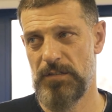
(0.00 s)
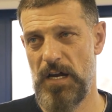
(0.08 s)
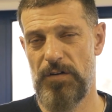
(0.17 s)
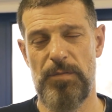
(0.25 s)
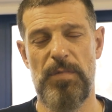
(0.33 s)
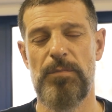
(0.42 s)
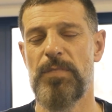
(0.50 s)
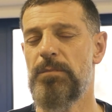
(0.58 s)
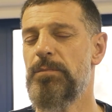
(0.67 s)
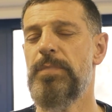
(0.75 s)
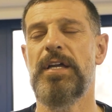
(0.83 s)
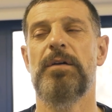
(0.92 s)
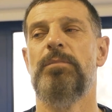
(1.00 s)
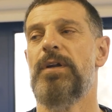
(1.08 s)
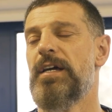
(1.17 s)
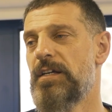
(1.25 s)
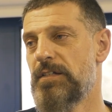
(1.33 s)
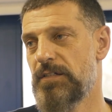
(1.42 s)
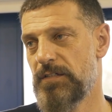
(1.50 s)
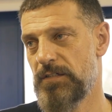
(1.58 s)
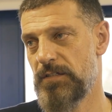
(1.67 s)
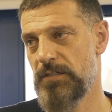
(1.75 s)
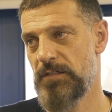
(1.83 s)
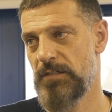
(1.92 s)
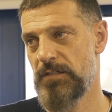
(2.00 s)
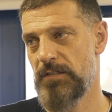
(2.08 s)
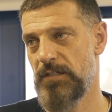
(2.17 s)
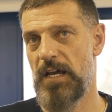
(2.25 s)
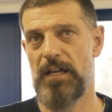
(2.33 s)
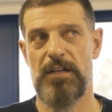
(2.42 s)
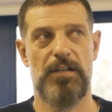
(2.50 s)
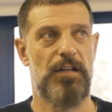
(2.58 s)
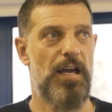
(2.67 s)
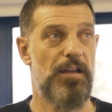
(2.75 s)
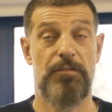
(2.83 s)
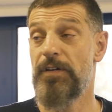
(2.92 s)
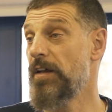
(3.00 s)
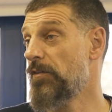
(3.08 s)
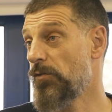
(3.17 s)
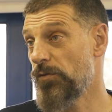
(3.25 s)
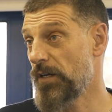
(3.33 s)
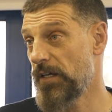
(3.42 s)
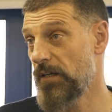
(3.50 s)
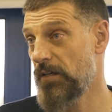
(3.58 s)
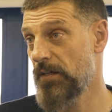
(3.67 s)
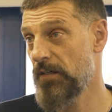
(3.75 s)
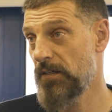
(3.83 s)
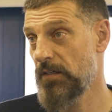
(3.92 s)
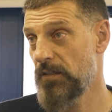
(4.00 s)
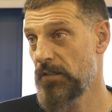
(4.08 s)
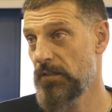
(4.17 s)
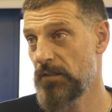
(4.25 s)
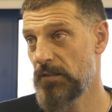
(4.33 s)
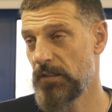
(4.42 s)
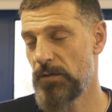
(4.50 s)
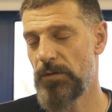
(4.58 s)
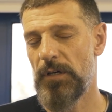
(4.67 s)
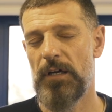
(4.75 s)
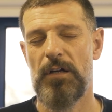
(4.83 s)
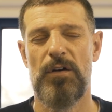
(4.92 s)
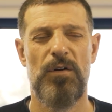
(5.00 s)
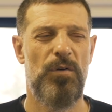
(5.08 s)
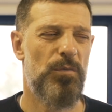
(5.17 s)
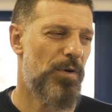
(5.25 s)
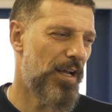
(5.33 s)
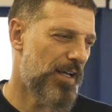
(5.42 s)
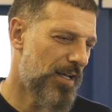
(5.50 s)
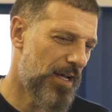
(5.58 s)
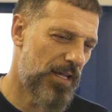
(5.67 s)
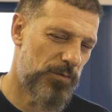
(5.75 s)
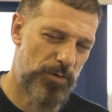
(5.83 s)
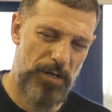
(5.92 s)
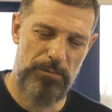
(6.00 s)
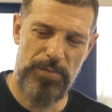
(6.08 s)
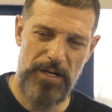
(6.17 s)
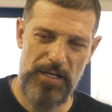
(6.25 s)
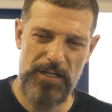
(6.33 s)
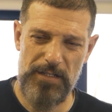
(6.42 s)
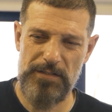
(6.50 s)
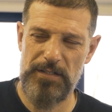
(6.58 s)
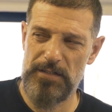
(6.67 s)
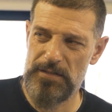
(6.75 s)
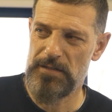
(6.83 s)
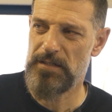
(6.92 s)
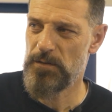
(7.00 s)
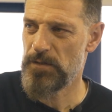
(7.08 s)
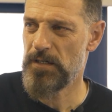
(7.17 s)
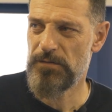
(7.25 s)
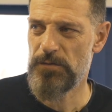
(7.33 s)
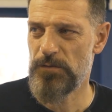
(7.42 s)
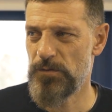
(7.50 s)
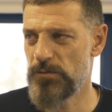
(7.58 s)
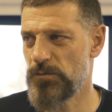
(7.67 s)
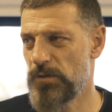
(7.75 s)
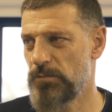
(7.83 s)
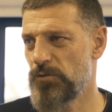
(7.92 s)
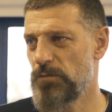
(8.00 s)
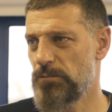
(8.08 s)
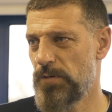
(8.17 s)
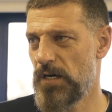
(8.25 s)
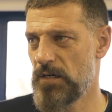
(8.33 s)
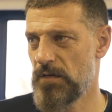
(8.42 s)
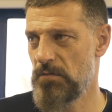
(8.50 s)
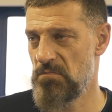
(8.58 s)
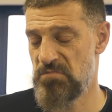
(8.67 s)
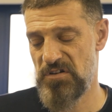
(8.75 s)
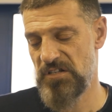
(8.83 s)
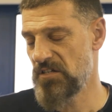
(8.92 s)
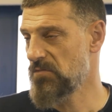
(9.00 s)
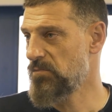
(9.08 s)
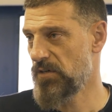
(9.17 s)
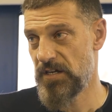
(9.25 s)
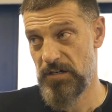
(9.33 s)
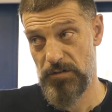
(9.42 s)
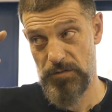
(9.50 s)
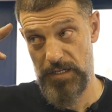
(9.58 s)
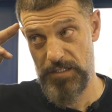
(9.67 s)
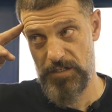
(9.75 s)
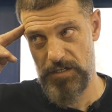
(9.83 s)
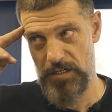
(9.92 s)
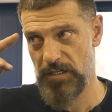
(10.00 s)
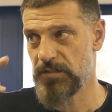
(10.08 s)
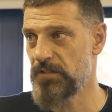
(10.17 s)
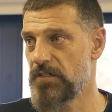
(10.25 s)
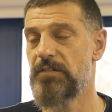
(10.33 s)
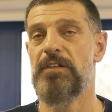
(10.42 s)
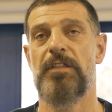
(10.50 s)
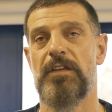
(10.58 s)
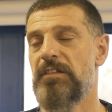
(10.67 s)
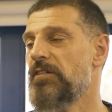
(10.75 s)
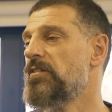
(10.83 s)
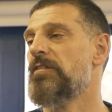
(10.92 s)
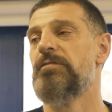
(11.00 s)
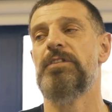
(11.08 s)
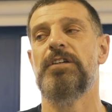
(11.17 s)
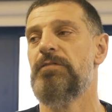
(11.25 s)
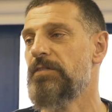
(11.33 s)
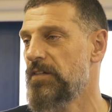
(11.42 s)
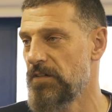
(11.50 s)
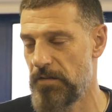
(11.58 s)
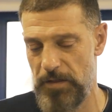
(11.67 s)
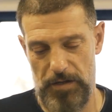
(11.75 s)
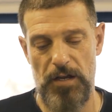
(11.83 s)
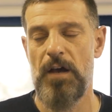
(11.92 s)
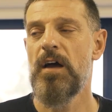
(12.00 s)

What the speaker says: I remember big players like Wayne Rooney. They were like, oh my God, we are playing next Saturday, we have to go to Upton Park. Brilliant player, great character, everything, not afraid of anything.